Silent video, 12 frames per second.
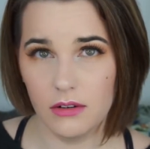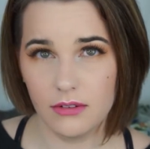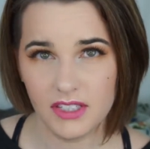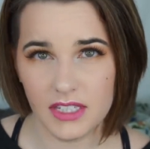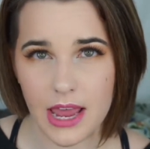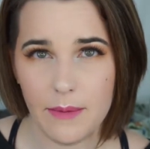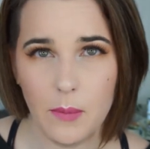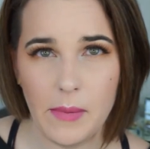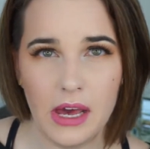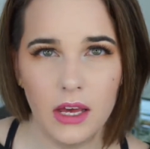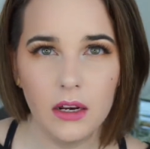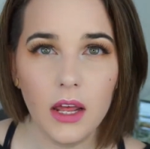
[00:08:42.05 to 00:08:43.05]
slap them
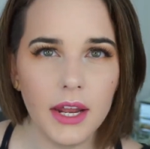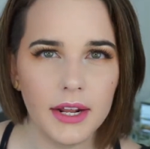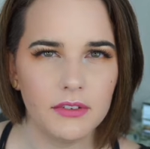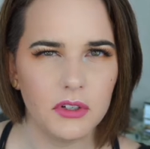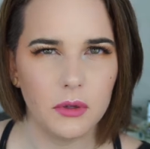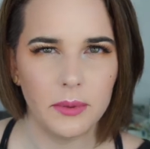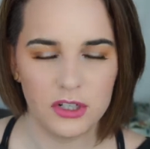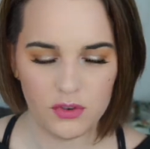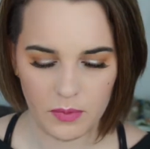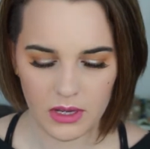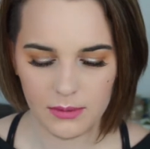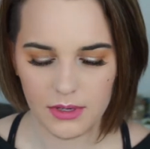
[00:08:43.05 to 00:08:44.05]
on and have a whole bunch
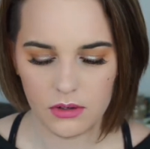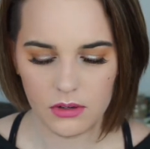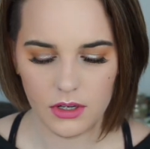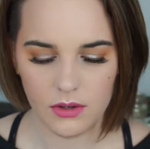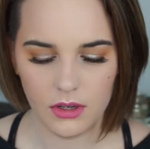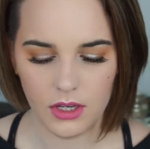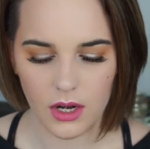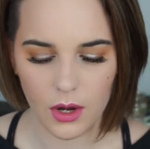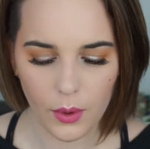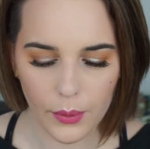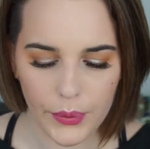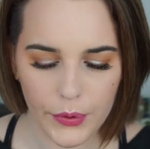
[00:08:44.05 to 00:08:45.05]
of pigment or you can
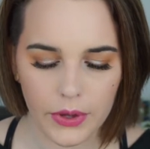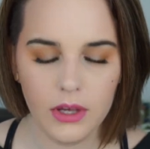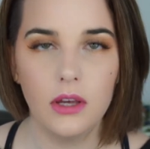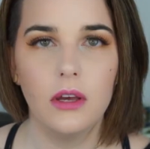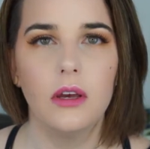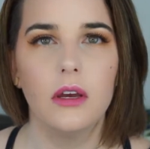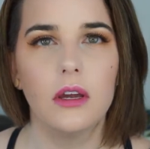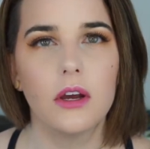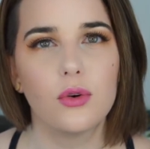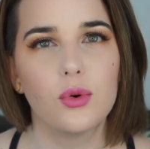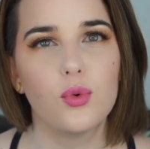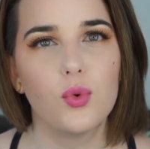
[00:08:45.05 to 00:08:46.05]

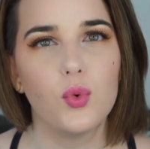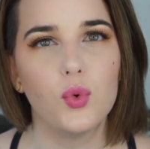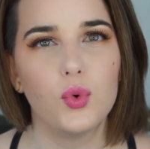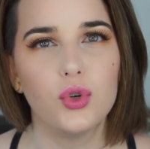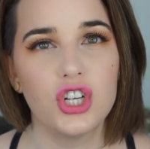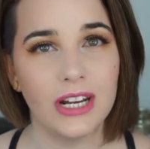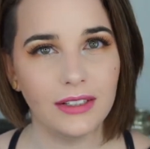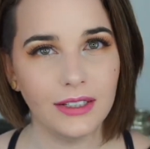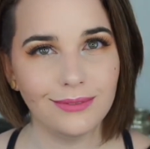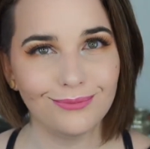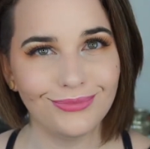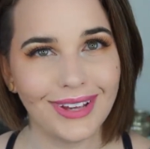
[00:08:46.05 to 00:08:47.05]
go
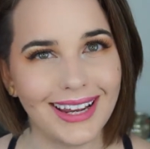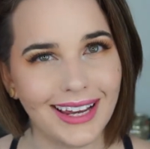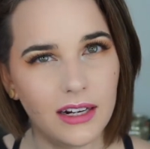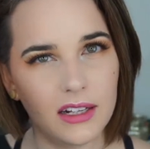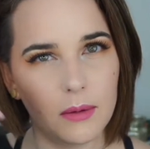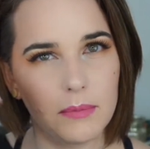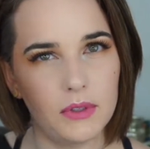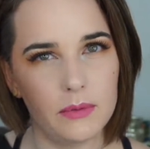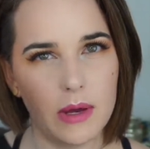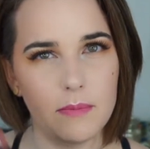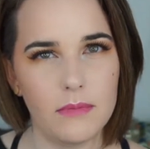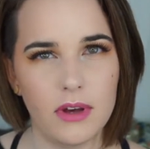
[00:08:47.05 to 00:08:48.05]
gently and kind of like build
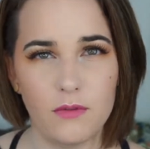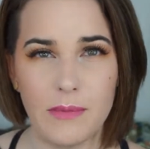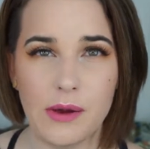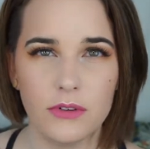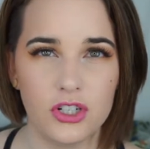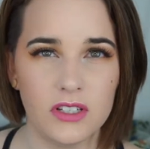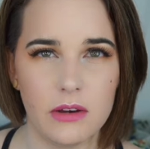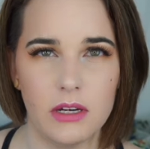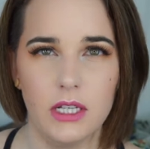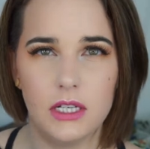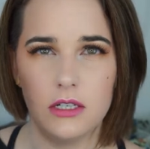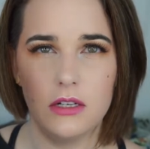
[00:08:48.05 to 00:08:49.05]
them up and buff them out, which is how
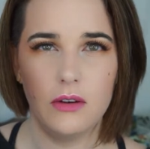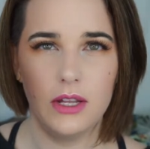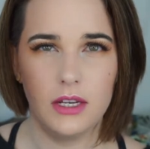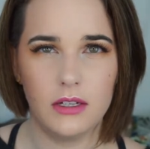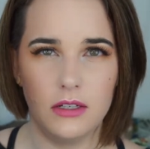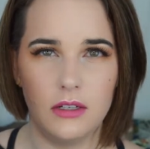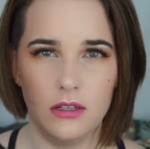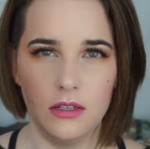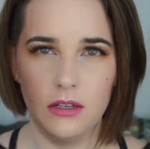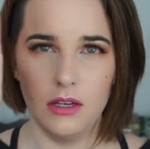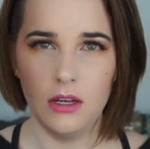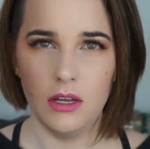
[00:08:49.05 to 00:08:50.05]
I like to do. I like to
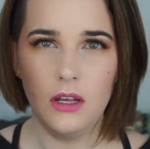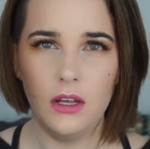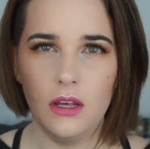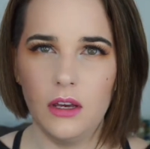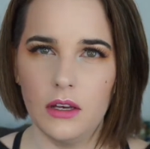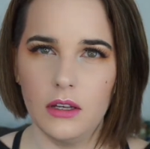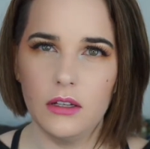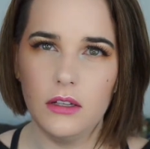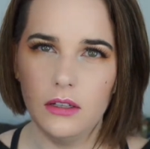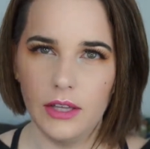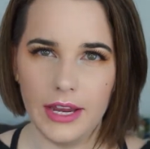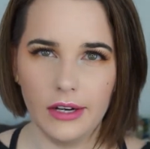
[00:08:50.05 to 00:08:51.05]

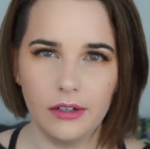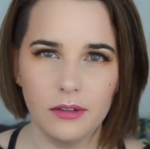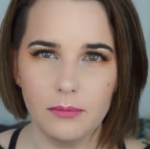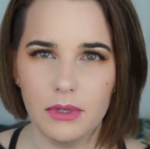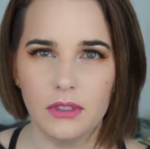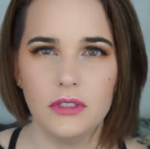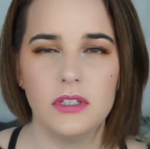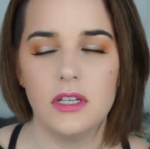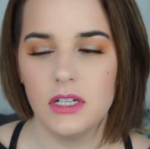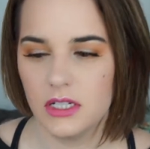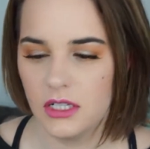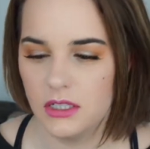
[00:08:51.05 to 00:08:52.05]
layer and build the
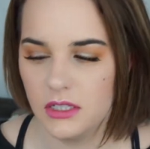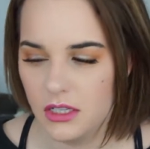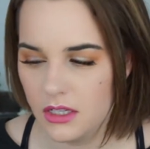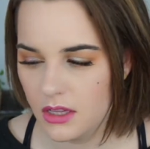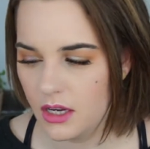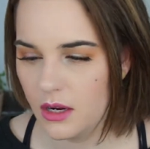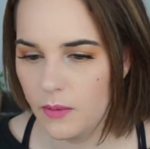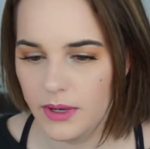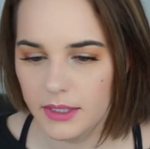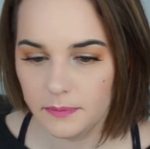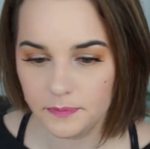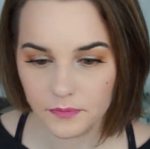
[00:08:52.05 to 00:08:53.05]
intensity that I
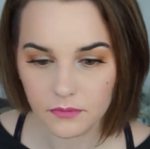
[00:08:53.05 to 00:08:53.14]
want.